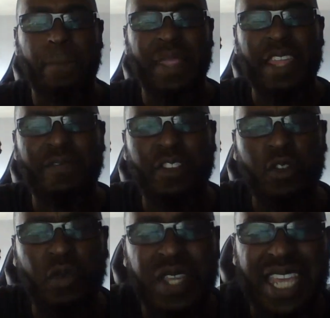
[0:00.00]
If you
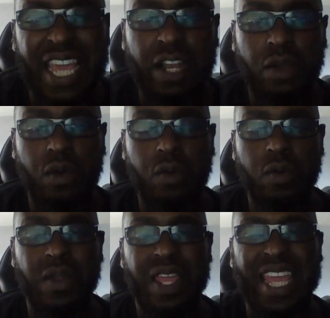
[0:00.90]
ghetto,
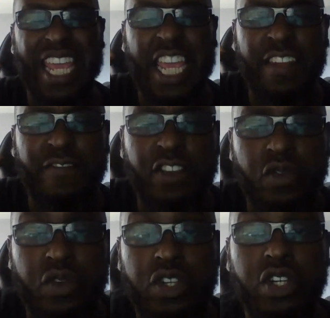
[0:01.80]
if you
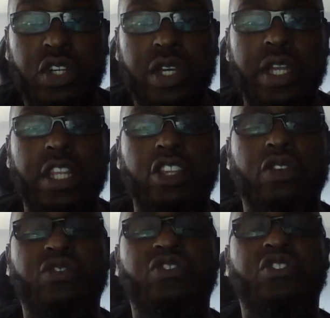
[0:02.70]
hood,
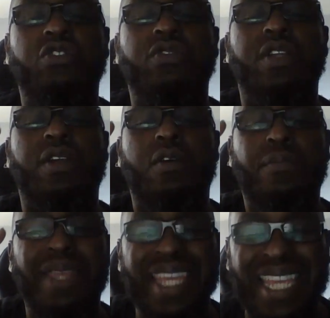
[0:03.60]
your children are gonna
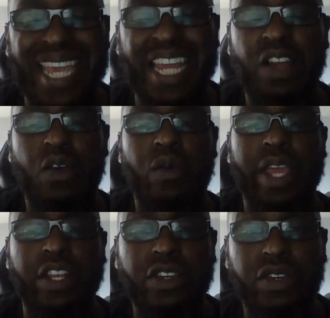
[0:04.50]
be ghetto
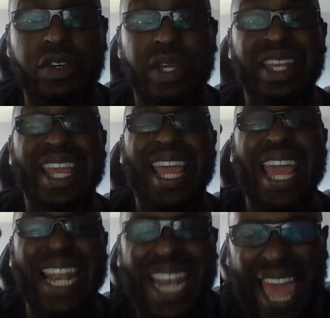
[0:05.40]
and hood
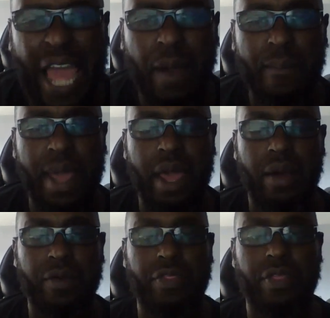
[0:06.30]
and
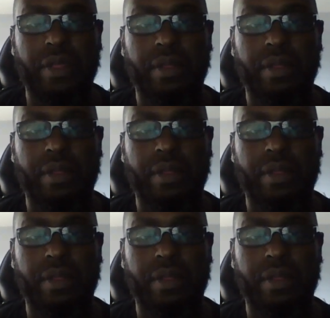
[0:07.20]
loudmouth.